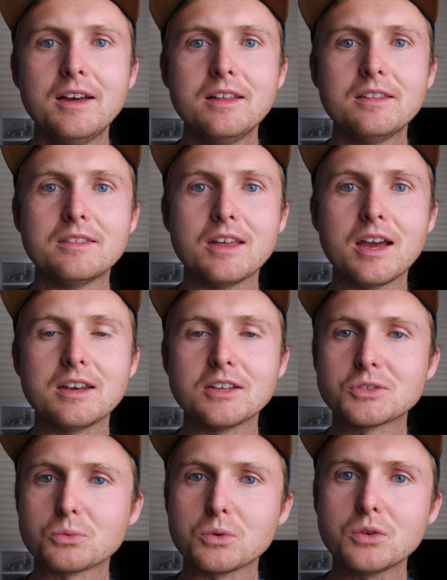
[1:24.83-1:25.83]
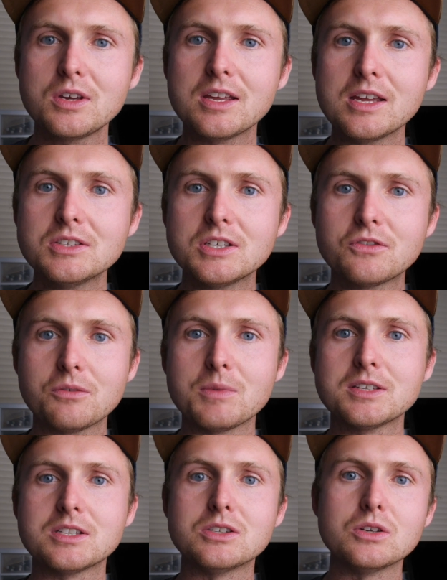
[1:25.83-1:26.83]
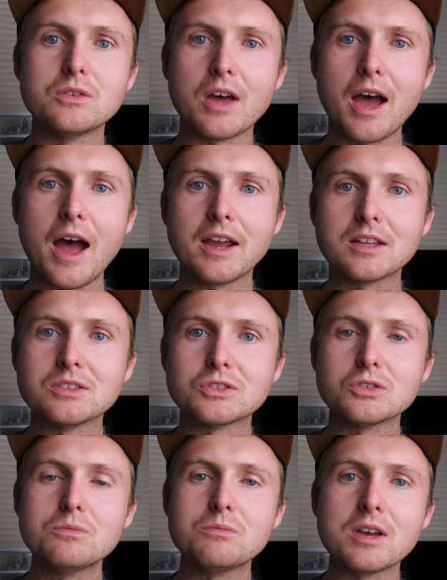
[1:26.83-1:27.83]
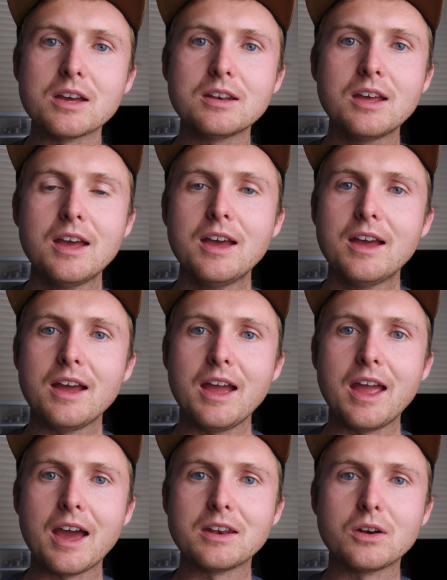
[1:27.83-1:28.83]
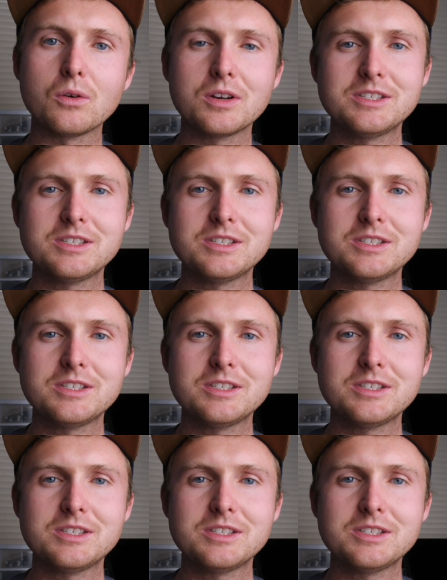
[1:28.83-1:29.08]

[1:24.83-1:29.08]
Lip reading: then it's really easy for me to do that. I can zoom in and it only